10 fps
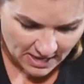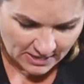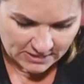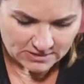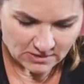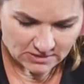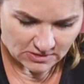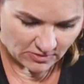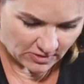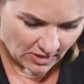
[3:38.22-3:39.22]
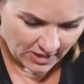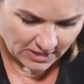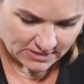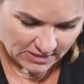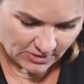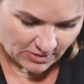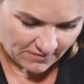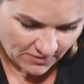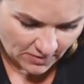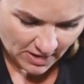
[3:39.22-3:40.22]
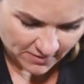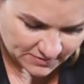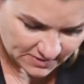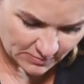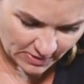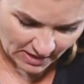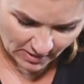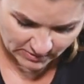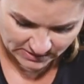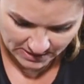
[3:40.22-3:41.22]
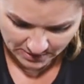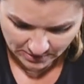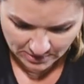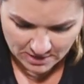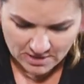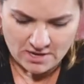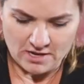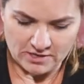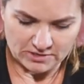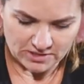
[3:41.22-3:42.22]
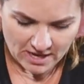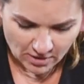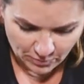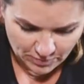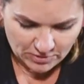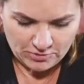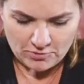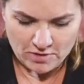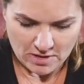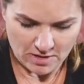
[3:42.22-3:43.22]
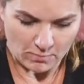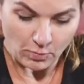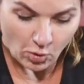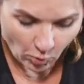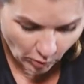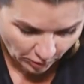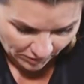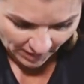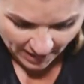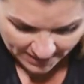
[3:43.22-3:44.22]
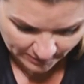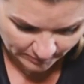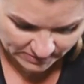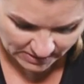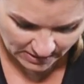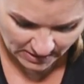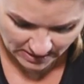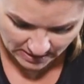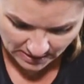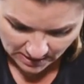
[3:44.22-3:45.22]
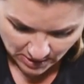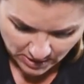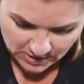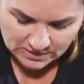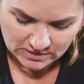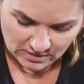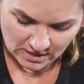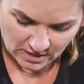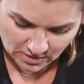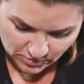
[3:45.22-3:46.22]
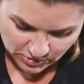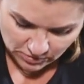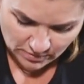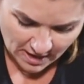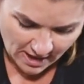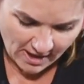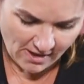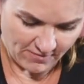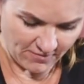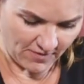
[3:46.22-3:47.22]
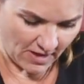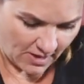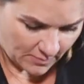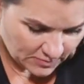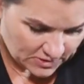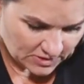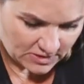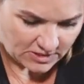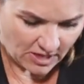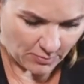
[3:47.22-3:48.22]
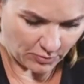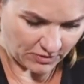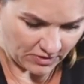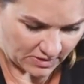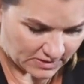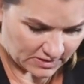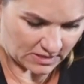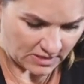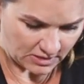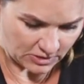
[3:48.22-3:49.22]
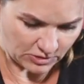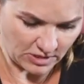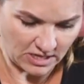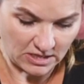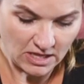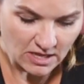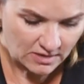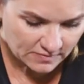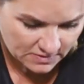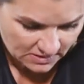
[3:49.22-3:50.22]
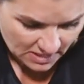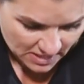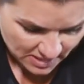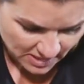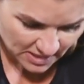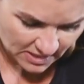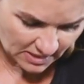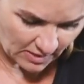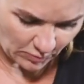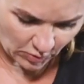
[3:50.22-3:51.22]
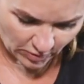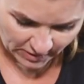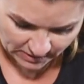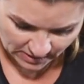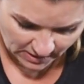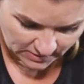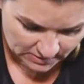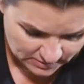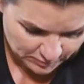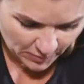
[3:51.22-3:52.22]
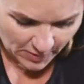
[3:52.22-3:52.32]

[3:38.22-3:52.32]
And it's also a lot easier if you have somebody else here to help you pour the items in, so that you don't have to stop with these dirty gloves and keep pouring things.